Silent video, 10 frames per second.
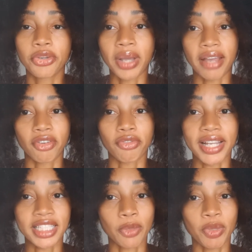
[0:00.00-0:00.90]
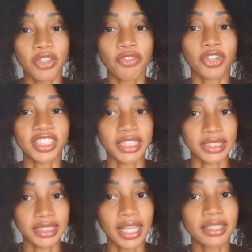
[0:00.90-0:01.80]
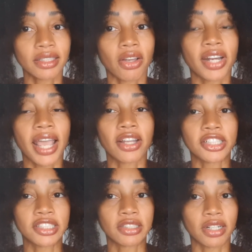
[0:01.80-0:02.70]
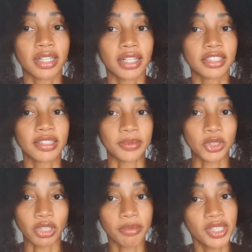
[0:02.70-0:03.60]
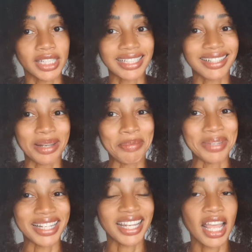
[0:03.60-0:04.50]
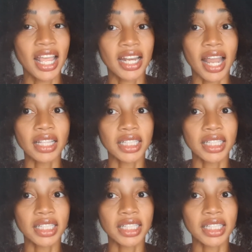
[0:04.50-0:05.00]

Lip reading: You have a recipe for success on how to start a subscription company. Now